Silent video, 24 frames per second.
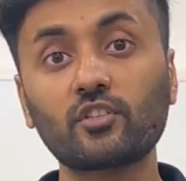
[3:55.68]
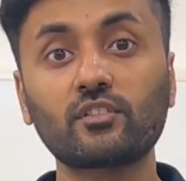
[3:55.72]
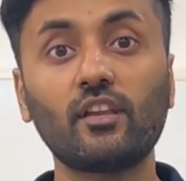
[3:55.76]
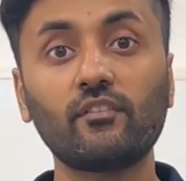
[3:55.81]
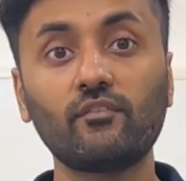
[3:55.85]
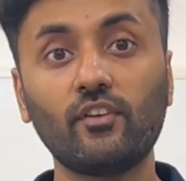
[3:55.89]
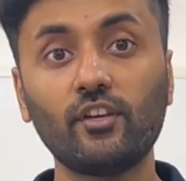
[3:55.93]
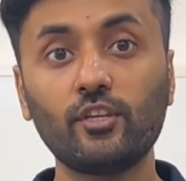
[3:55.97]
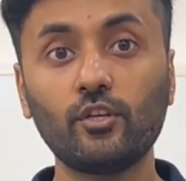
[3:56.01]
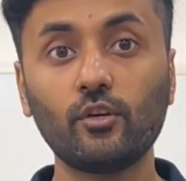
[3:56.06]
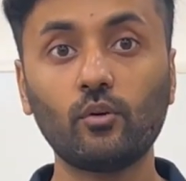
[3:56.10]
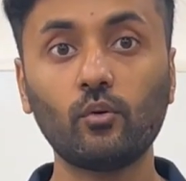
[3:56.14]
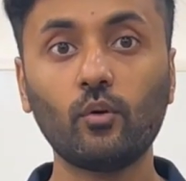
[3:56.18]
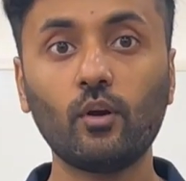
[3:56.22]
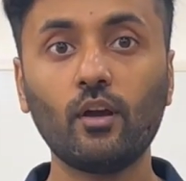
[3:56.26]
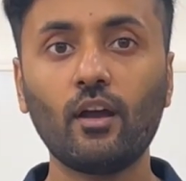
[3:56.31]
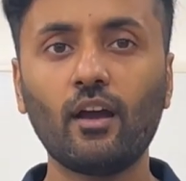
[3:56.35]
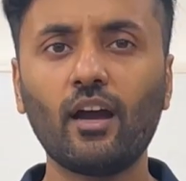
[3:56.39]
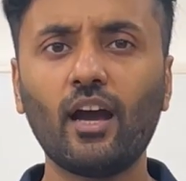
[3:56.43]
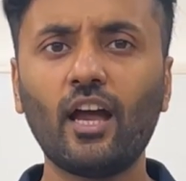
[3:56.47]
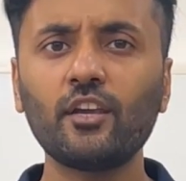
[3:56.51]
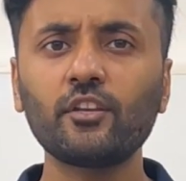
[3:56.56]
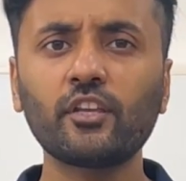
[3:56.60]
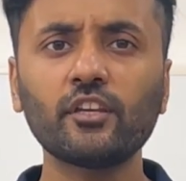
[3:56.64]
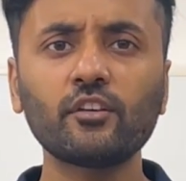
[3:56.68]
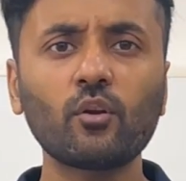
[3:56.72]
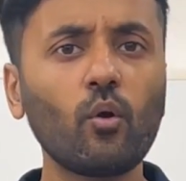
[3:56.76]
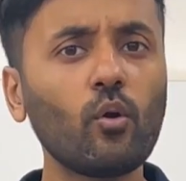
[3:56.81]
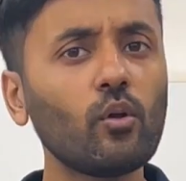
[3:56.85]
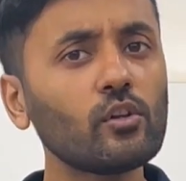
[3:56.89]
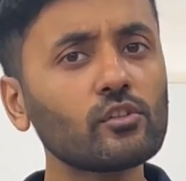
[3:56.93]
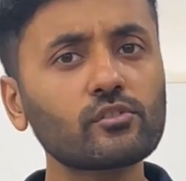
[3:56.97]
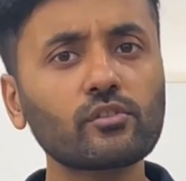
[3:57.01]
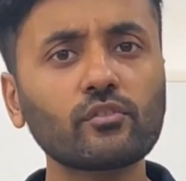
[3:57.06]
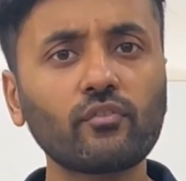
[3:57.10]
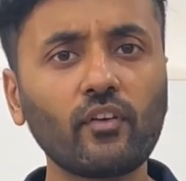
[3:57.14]
that video, and you can
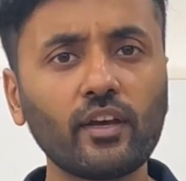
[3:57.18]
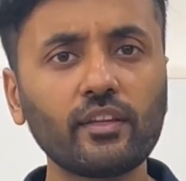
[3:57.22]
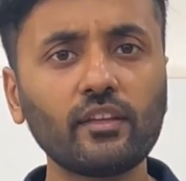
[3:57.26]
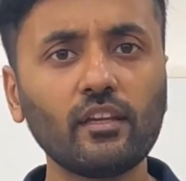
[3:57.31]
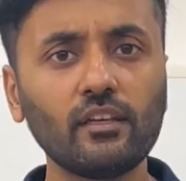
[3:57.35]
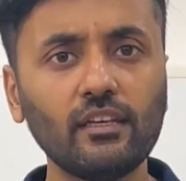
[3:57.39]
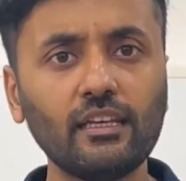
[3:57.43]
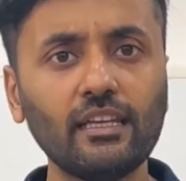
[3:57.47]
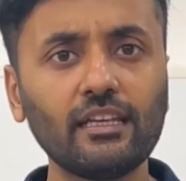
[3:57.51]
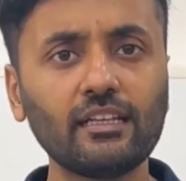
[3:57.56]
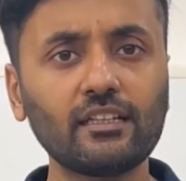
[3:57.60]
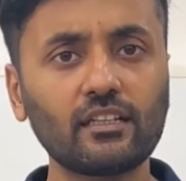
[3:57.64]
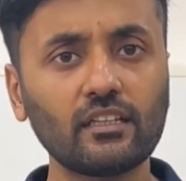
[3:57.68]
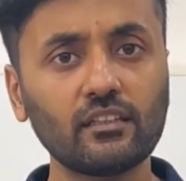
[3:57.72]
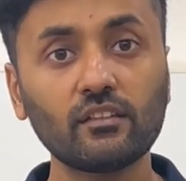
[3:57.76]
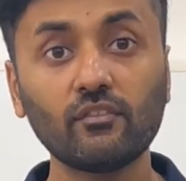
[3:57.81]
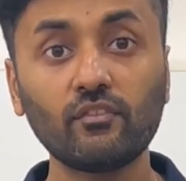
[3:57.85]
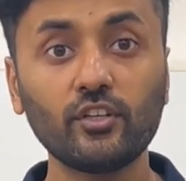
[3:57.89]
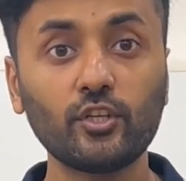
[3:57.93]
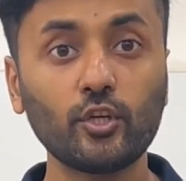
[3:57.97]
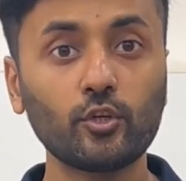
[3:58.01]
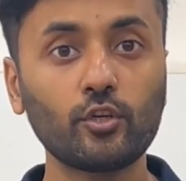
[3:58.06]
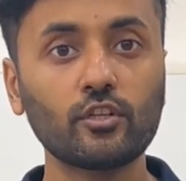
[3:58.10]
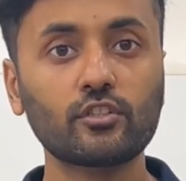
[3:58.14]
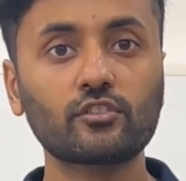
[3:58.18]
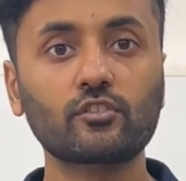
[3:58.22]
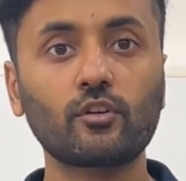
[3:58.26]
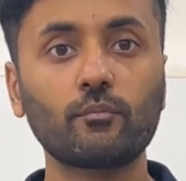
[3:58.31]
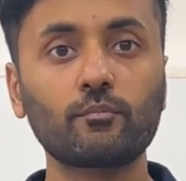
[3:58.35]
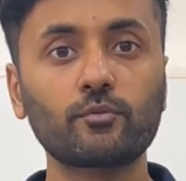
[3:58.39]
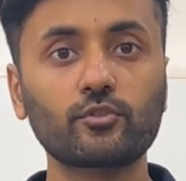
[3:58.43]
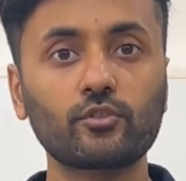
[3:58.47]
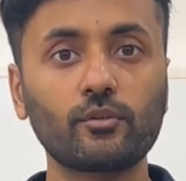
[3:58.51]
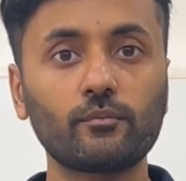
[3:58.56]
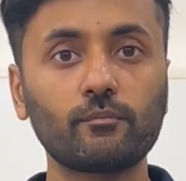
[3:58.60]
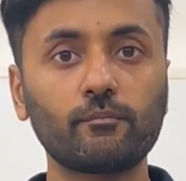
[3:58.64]
also find the link in the video
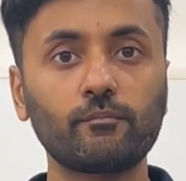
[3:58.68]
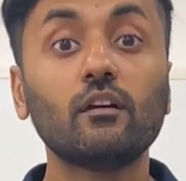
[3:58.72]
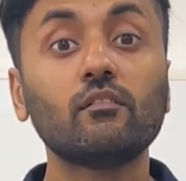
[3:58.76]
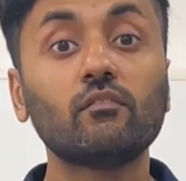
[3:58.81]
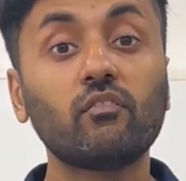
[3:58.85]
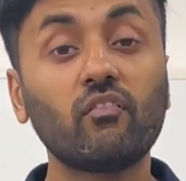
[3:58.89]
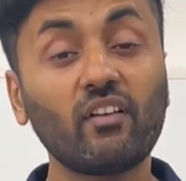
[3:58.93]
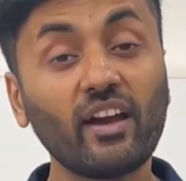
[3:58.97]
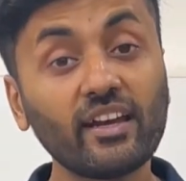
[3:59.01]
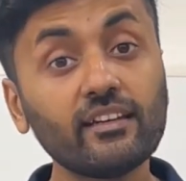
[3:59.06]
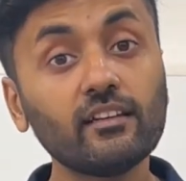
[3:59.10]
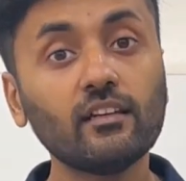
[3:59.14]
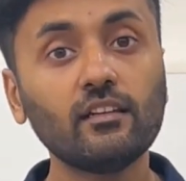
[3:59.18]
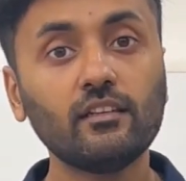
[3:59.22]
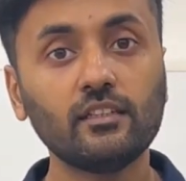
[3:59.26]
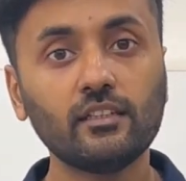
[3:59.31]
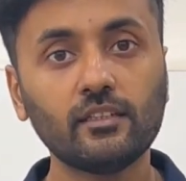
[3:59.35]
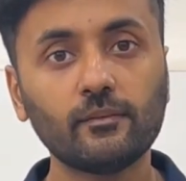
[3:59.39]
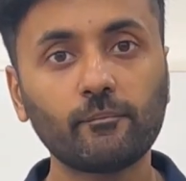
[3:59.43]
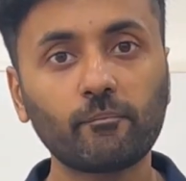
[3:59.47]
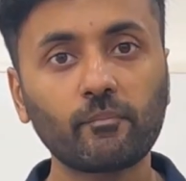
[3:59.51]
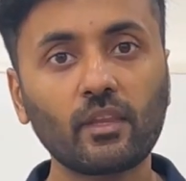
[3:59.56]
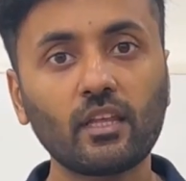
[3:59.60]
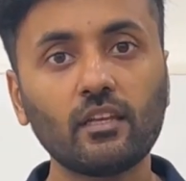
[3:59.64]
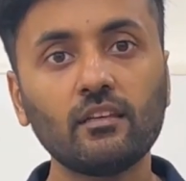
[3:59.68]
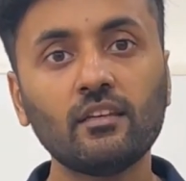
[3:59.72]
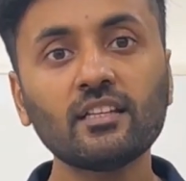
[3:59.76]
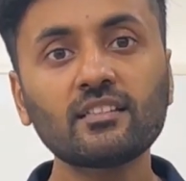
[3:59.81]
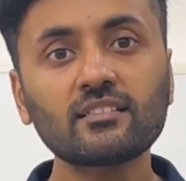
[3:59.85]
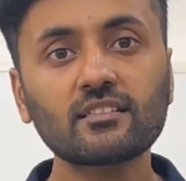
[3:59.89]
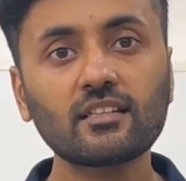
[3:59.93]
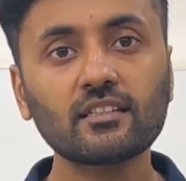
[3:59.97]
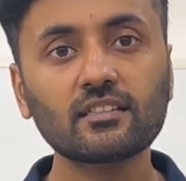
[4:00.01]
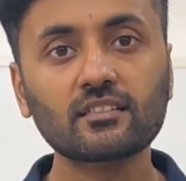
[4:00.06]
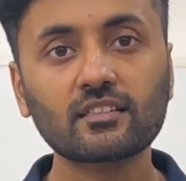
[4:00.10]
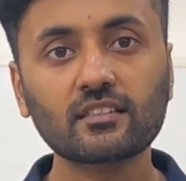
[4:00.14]
description. Finally,
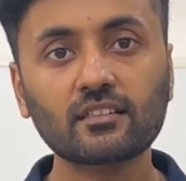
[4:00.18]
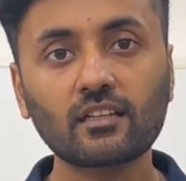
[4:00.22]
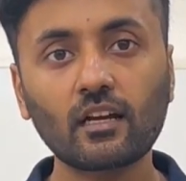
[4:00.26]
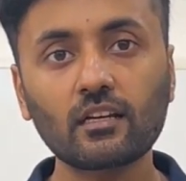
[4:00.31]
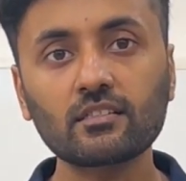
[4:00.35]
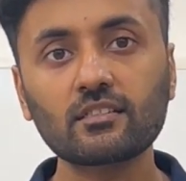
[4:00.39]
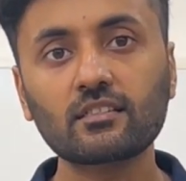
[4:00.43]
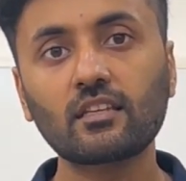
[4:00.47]
let's discuss